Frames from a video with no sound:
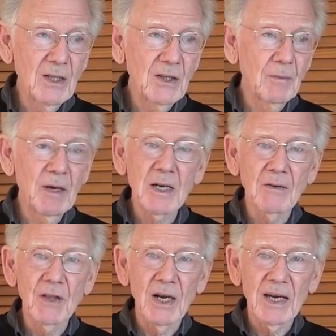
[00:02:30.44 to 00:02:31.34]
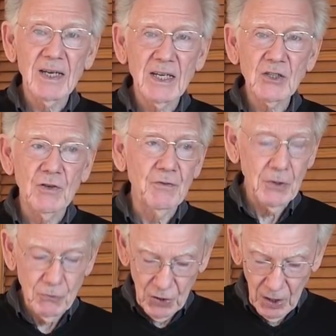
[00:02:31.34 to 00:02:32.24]
the middle of the Lancaster
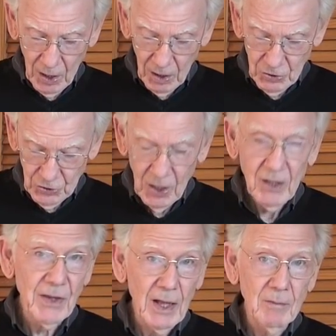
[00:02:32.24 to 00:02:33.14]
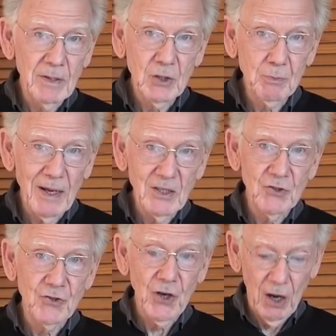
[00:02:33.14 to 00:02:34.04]
fuselage. That'll be
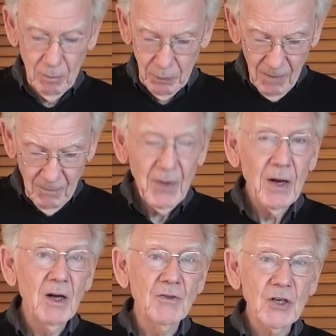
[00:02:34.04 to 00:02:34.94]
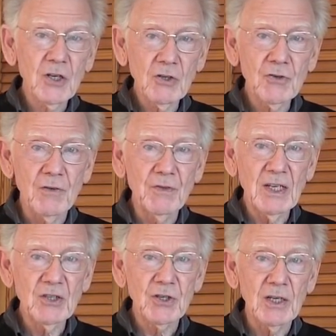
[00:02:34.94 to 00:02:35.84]
Spen's job, and the cost of
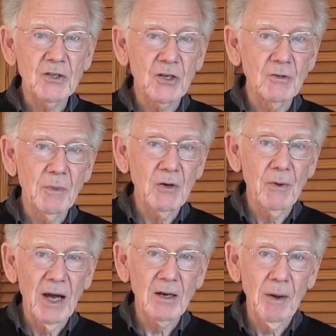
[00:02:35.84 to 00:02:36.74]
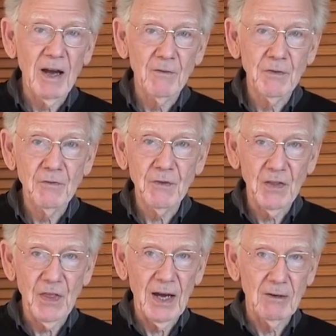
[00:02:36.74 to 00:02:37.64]
this is going to be around about
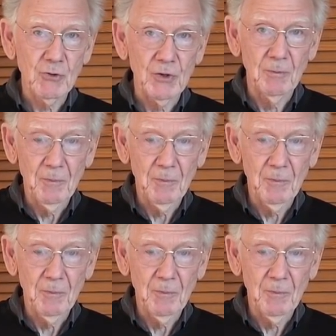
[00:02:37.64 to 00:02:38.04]
50,000.